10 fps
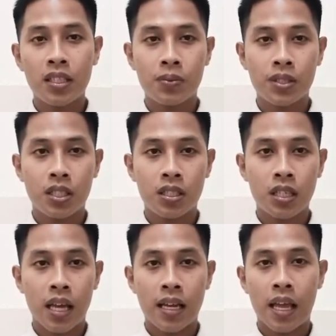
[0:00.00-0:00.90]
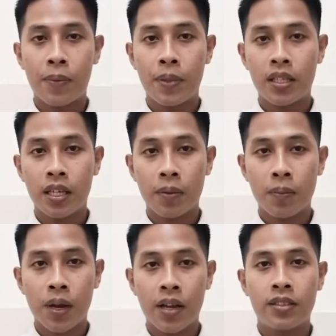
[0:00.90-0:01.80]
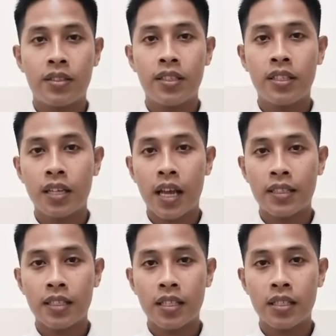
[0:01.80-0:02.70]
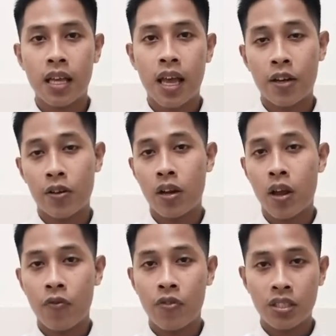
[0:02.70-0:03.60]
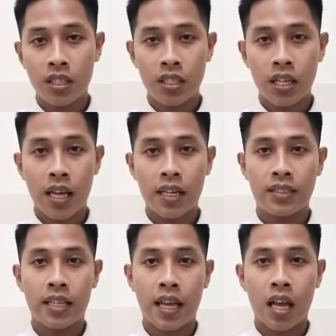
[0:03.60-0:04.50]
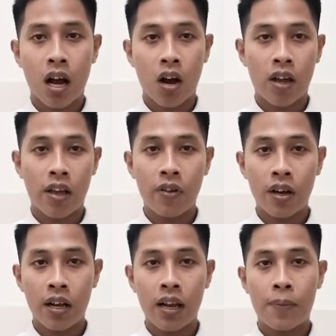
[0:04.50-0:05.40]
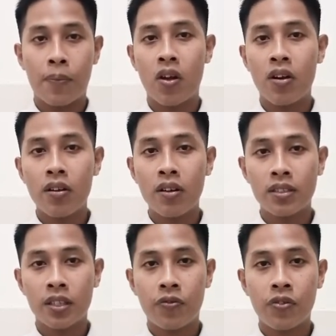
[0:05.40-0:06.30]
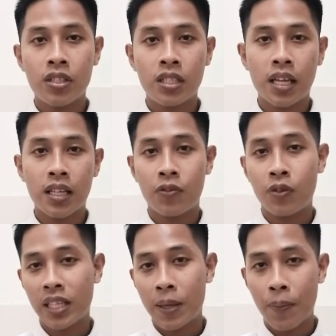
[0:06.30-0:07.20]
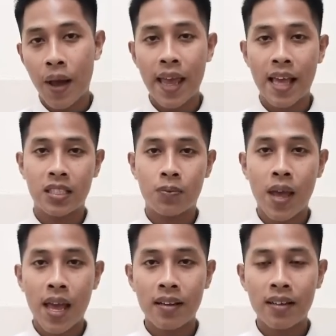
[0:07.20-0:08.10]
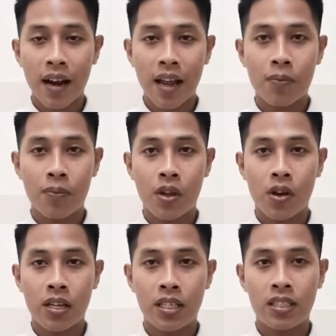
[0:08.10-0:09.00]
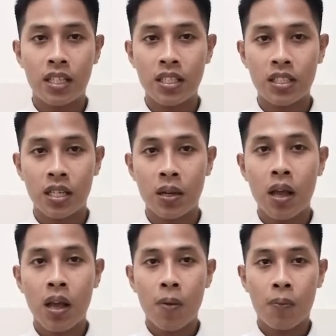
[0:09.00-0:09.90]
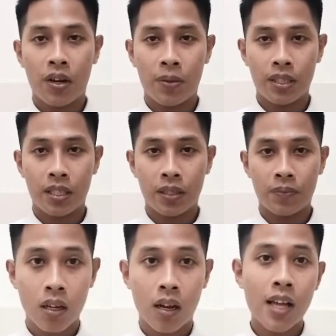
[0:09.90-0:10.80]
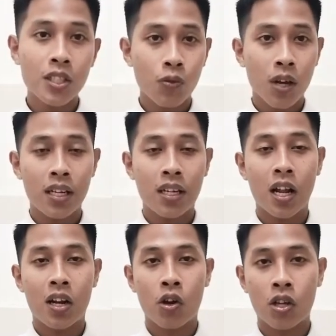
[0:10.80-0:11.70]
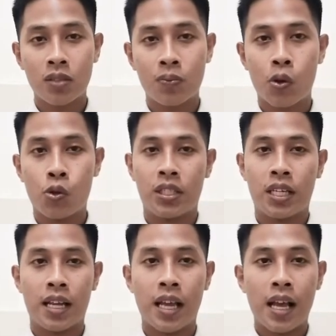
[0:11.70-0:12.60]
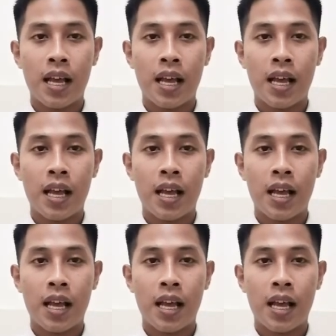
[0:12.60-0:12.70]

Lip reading: species and habitat by restricting access and fishing at the site. However, like marine reserve, fishing activity might expand right beyond the installation perimeter. The last one, noise pollution.